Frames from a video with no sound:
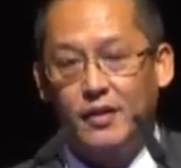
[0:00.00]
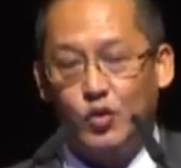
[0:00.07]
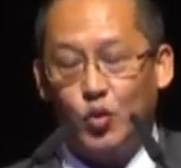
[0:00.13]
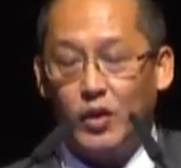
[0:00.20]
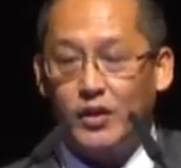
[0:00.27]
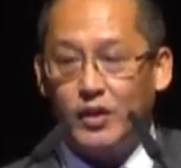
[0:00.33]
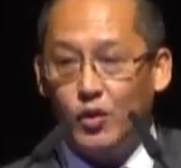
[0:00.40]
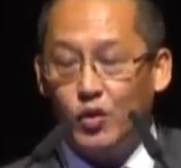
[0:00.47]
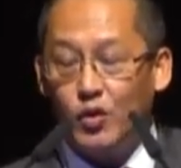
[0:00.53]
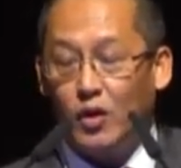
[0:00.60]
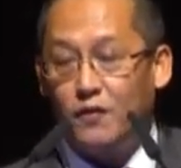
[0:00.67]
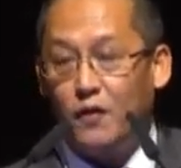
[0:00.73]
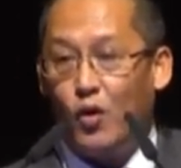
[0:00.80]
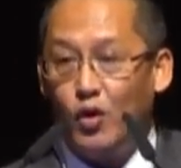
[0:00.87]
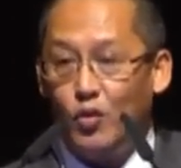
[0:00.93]
to a tune
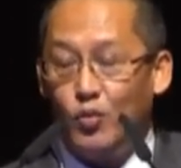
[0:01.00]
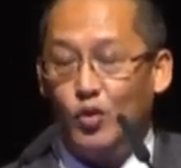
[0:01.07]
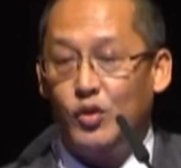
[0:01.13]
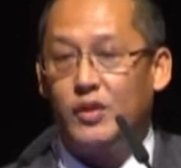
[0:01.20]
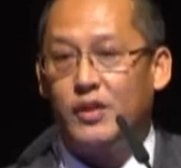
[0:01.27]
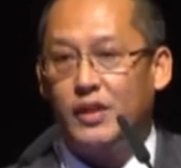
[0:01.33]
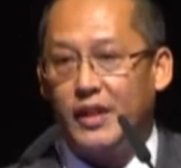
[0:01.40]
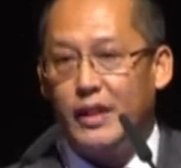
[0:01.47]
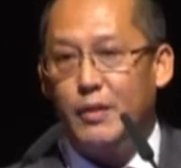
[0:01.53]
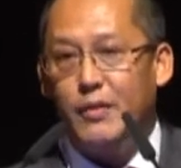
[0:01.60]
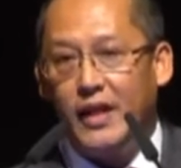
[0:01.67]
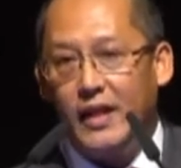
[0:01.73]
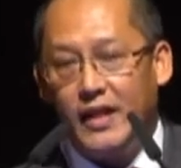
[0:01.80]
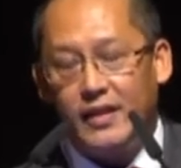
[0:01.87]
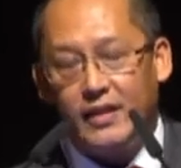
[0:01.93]
of almost 3
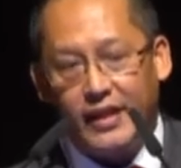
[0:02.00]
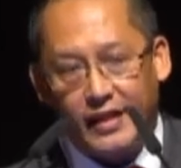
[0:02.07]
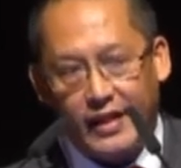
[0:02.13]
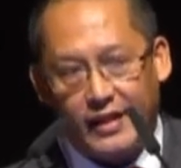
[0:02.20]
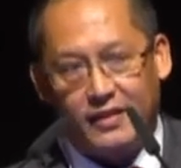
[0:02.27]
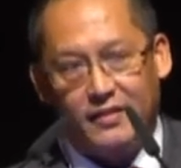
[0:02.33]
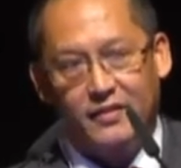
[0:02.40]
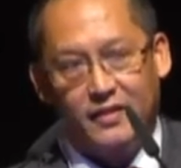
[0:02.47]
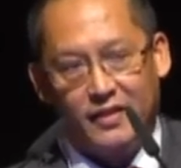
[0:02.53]
million ringgit.